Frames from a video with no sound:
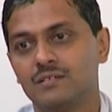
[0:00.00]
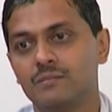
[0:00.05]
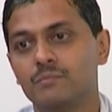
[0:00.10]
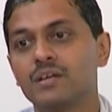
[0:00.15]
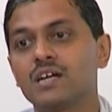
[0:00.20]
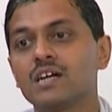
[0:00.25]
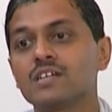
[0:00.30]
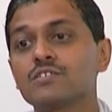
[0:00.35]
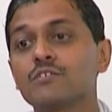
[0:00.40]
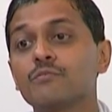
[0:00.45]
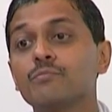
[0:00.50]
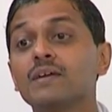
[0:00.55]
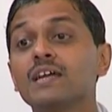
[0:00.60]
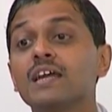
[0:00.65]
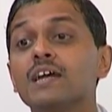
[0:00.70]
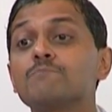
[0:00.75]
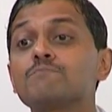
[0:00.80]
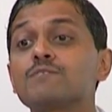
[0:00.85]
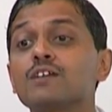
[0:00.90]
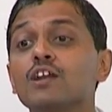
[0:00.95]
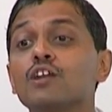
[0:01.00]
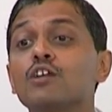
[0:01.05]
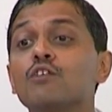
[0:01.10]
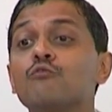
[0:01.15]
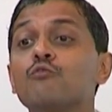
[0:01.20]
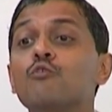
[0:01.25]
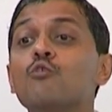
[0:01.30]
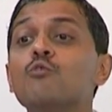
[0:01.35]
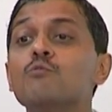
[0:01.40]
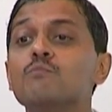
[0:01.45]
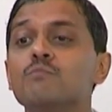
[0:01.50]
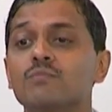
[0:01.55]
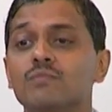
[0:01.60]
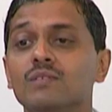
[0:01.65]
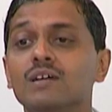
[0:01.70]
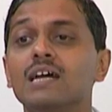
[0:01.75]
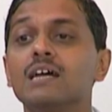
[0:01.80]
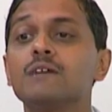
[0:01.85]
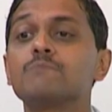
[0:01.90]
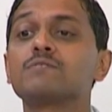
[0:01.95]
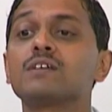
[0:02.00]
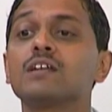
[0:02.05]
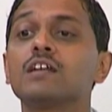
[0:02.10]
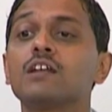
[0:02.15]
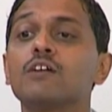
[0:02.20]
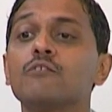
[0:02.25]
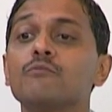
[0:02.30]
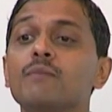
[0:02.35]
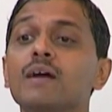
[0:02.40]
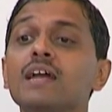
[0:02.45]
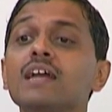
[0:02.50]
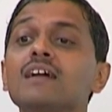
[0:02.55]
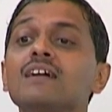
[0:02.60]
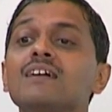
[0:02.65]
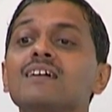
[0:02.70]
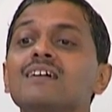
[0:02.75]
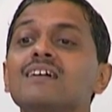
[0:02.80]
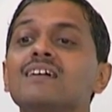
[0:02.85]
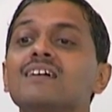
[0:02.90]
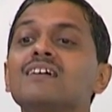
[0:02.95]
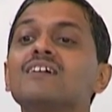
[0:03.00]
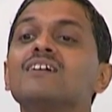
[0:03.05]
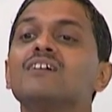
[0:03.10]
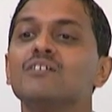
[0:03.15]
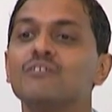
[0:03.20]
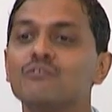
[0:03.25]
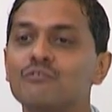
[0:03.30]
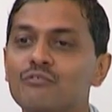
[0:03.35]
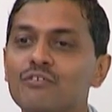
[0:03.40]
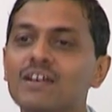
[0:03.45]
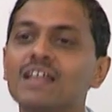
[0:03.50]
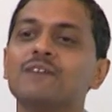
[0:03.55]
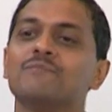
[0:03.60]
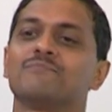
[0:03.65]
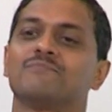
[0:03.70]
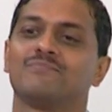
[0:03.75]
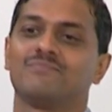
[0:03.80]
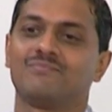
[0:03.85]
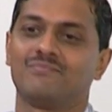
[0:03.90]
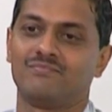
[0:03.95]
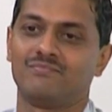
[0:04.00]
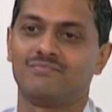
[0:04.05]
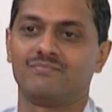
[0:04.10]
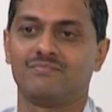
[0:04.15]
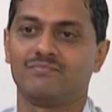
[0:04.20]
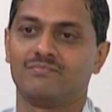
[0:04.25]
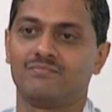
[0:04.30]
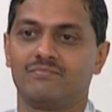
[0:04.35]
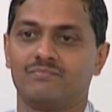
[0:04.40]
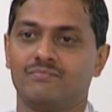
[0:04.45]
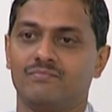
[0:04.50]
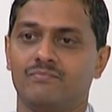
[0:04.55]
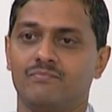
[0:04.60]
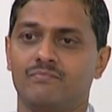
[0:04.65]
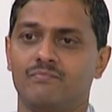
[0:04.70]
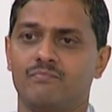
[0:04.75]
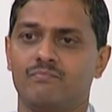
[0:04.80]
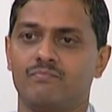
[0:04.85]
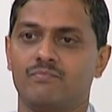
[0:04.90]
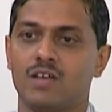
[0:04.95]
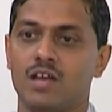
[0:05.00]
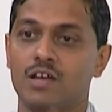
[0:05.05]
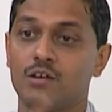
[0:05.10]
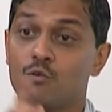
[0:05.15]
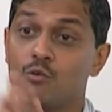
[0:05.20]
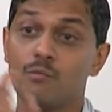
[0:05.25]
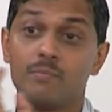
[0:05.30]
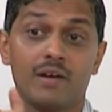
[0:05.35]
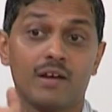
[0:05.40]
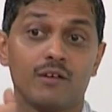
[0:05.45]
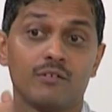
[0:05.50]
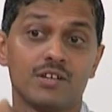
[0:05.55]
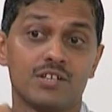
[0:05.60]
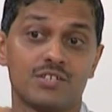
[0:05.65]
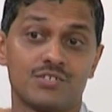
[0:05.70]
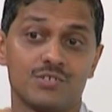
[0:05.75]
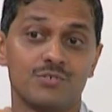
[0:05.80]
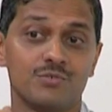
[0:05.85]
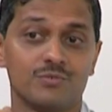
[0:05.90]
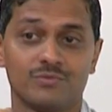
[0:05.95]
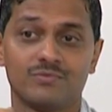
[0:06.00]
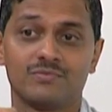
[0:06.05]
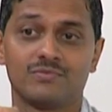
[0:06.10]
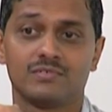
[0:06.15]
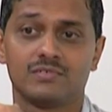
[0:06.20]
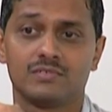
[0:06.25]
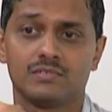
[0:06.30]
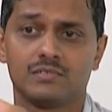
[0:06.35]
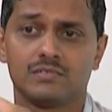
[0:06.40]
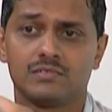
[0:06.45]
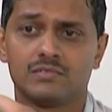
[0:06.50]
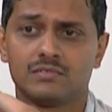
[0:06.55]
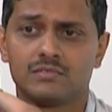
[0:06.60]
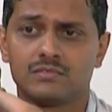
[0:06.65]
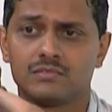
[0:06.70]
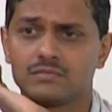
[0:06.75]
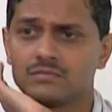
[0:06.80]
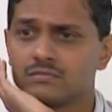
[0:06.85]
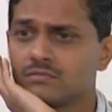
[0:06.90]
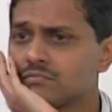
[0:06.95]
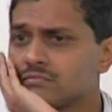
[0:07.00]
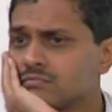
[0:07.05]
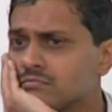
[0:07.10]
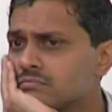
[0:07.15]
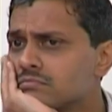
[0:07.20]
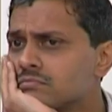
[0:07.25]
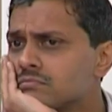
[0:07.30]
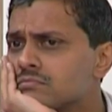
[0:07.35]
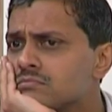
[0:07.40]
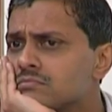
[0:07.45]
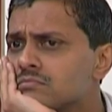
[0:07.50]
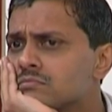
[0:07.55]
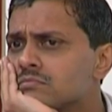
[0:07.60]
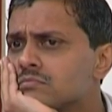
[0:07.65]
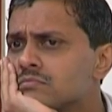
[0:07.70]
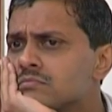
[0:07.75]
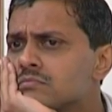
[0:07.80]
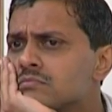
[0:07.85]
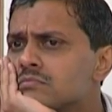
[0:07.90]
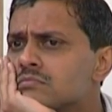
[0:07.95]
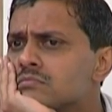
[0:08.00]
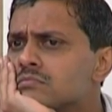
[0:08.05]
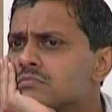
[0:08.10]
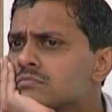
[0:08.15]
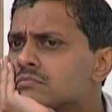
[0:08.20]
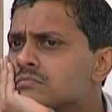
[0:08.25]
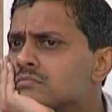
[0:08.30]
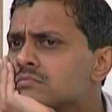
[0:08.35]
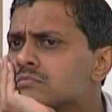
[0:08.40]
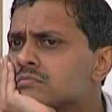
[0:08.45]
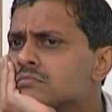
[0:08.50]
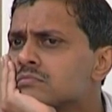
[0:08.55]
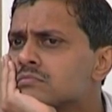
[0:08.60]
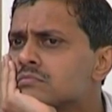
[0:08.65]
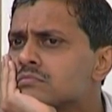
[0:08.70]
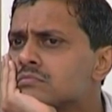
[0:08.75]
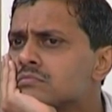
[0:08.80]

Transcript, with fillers: Because of my epsilon of whom? Epsilon of my flame. I hope I have reached you. But furnace also we have the same problem, soot